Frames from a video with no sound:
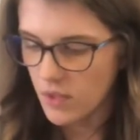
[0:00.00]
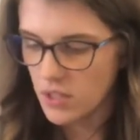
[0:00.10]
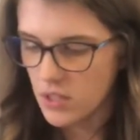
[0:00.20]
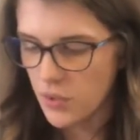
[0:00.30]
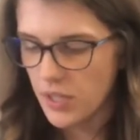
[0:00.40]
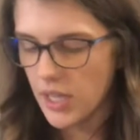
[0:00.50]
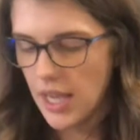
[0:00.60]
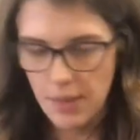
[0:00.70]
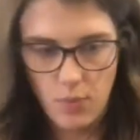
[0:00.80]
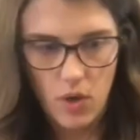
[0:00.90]
So we're going to
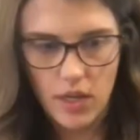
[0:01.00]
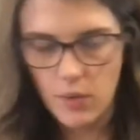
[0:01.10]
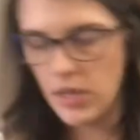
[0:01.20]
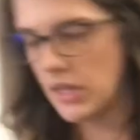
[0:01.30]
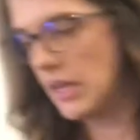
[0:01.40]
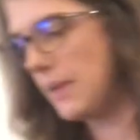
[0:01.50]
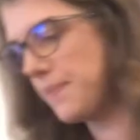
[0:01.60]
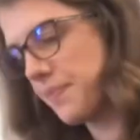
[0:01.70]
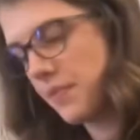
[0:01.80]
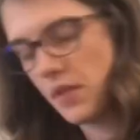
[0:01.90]
keep working with it.